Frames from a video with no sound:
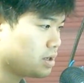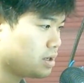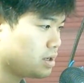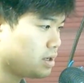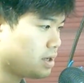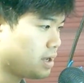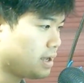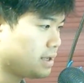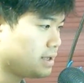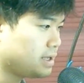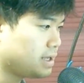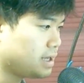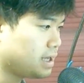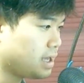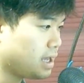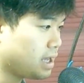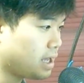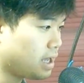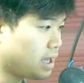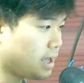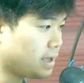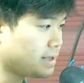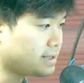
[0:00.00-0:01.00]

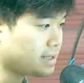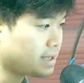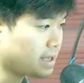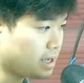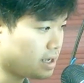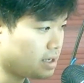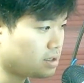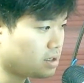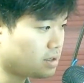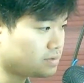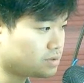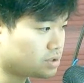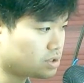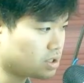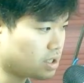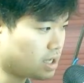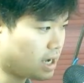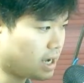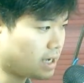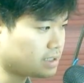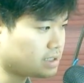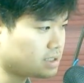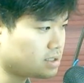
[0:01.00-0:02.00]
at the end of
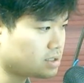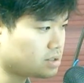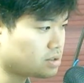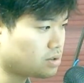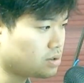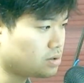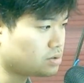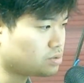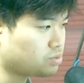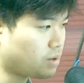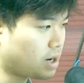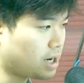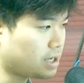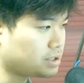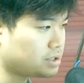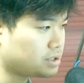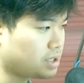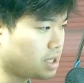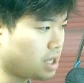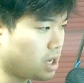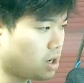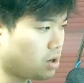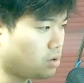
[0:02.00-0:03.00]
July. Cisco's
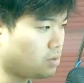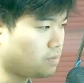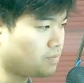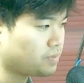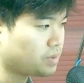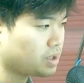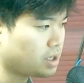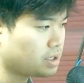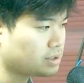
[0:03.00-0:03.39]
rationale.